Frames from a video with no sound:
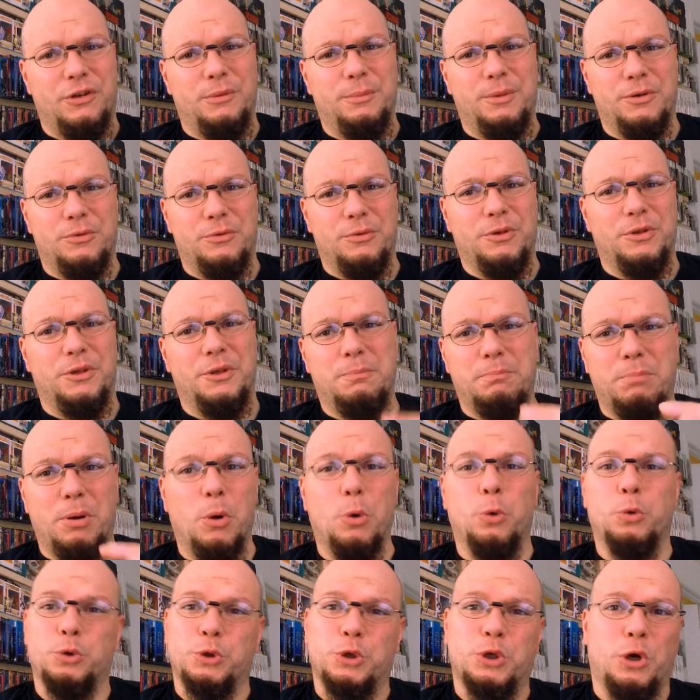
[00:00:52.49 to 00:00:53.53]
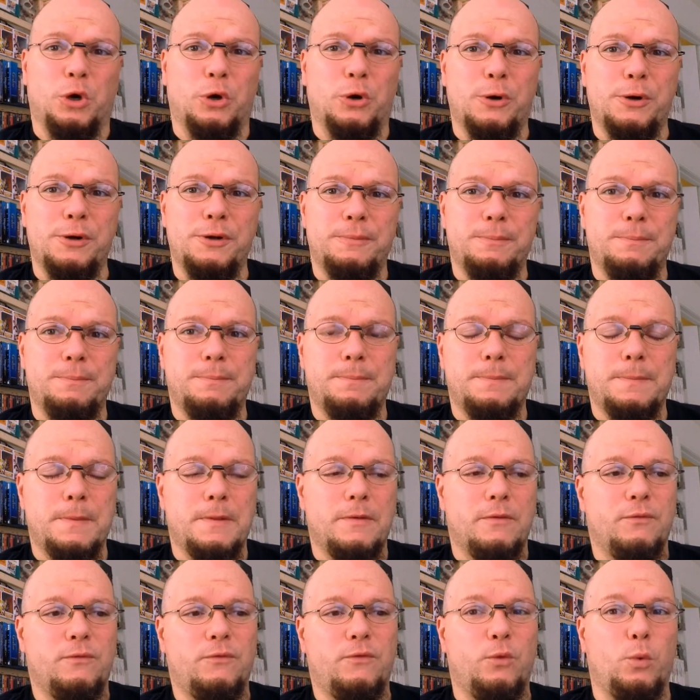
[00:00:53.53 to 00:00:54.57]
going to be a really potent card
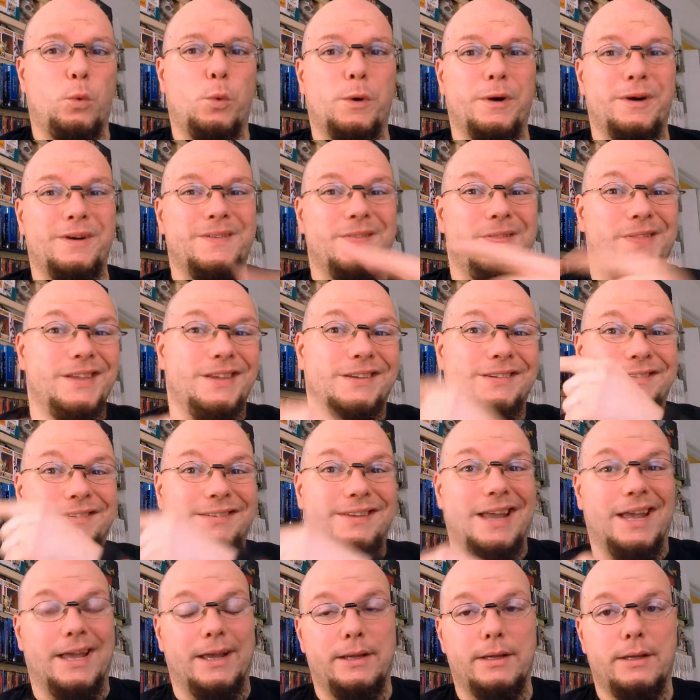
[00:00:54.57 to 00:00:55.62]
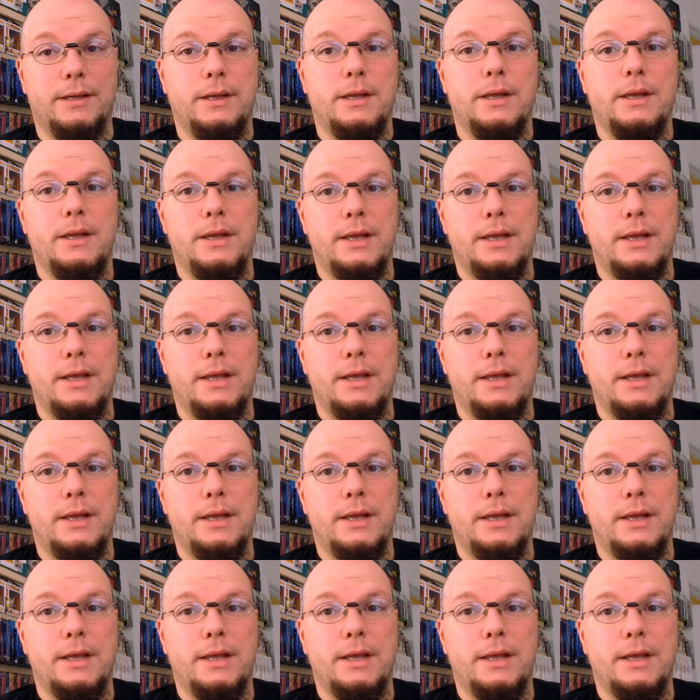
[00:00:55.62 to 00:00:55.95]
for this deck,